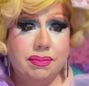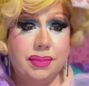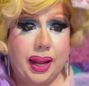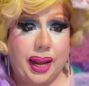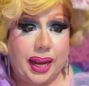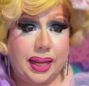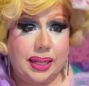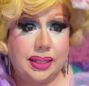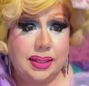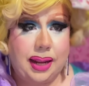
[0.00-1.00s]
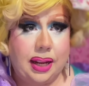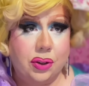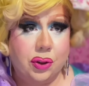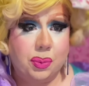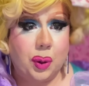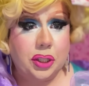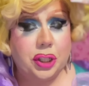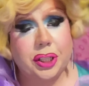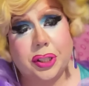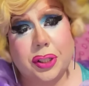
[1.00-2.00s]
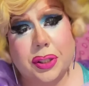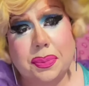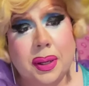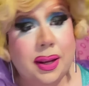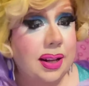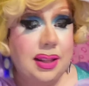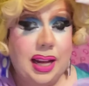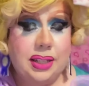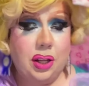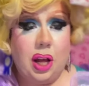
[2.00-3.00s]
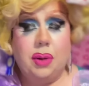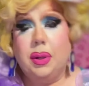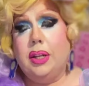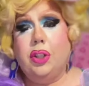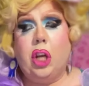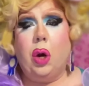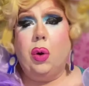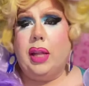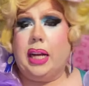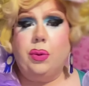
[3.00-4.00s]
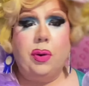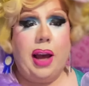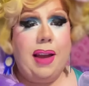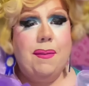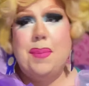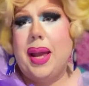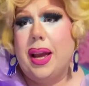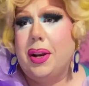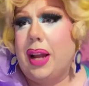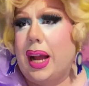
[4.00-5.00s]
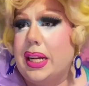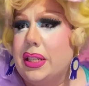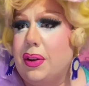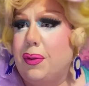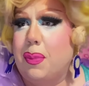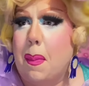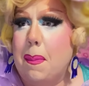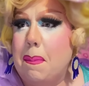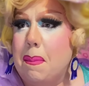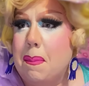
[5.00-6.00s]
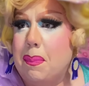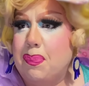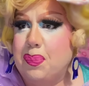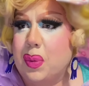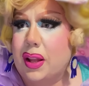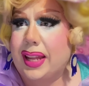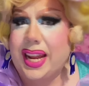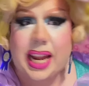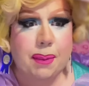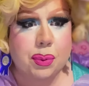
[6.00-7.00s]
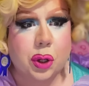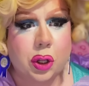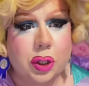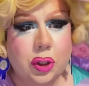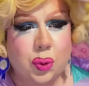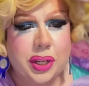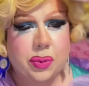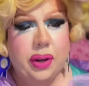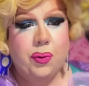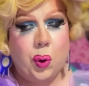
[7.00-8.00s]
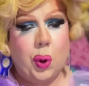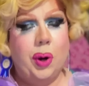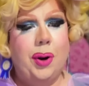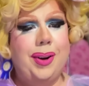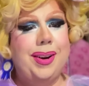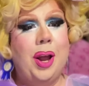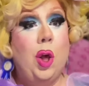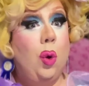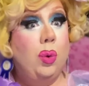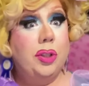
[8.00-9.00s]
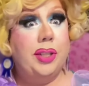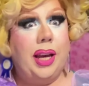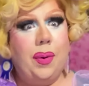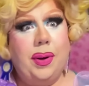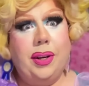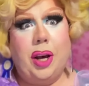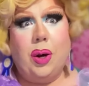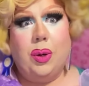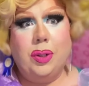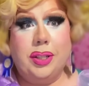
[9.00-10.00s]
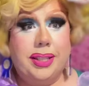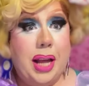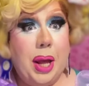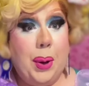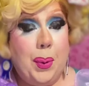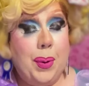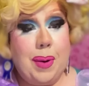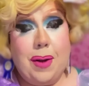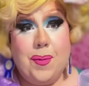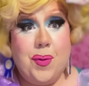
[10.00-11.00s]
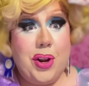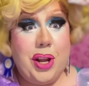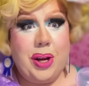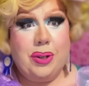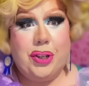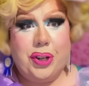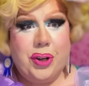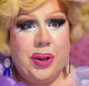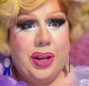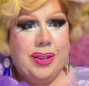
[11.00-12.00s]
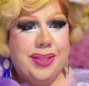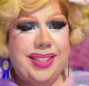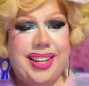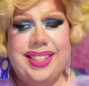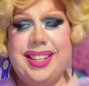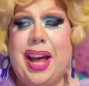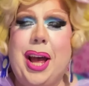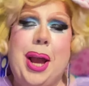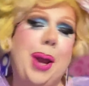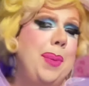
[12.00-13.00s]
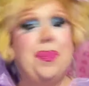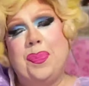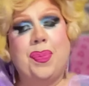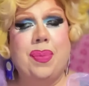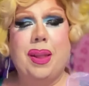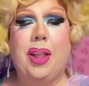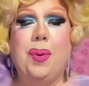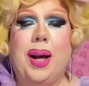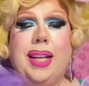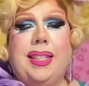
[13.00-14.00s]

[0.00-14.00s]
and answer some questions. That's all. So that's where I have been as of late April 2024. We'll see how it goes, where my video journal goes next time. Otherwise,